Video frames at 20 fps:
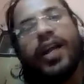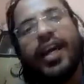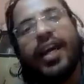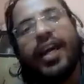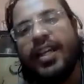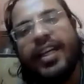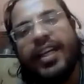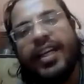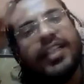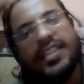
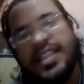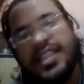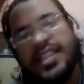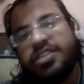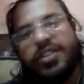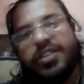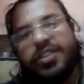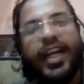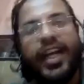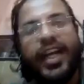God and
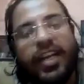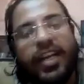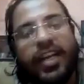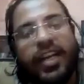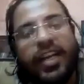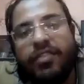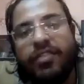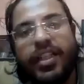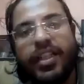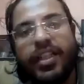he's the
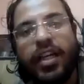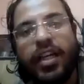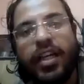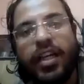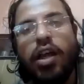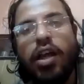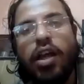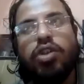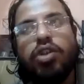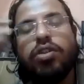Trinity and
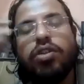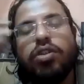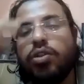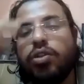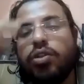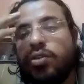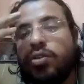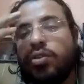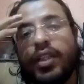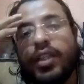everything.
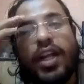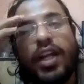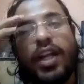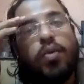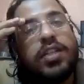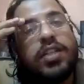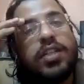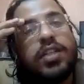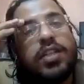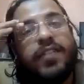So
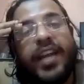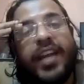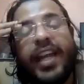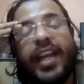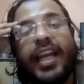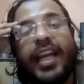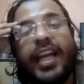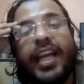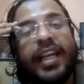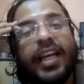Satyajit Ray
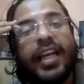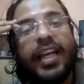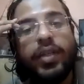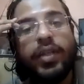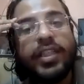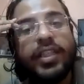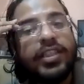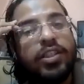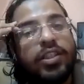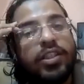was very
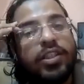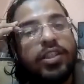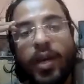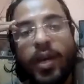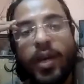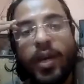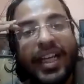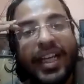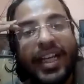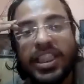clear with his
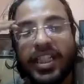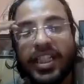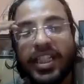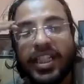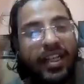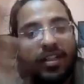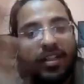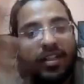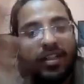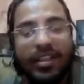
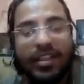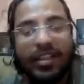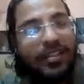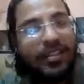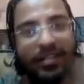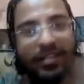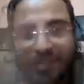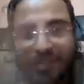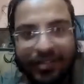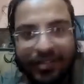nomenclature and
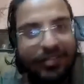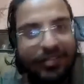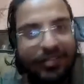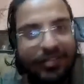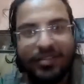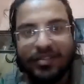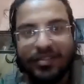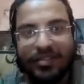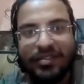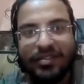
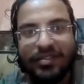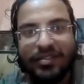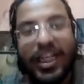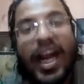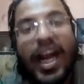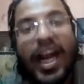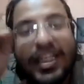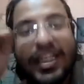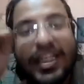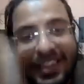
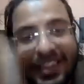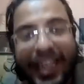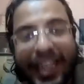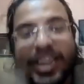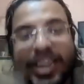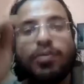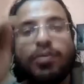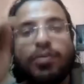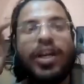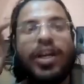yeah,
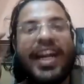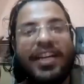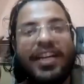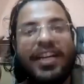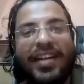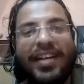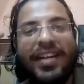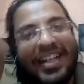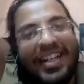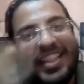sage
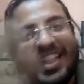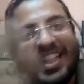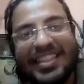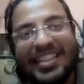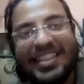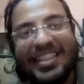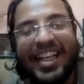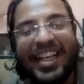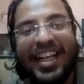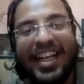mode activity.
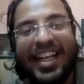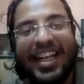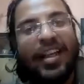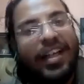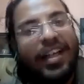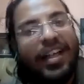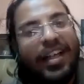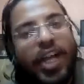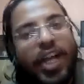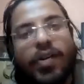That's it.
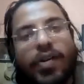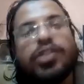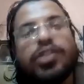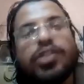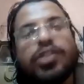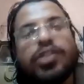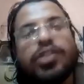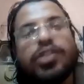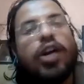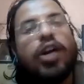He
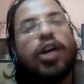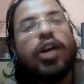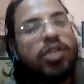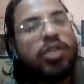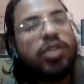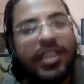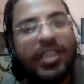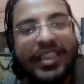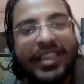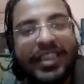was
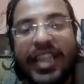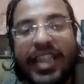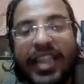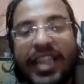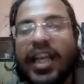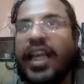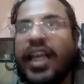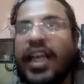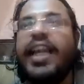almost yes. a sage.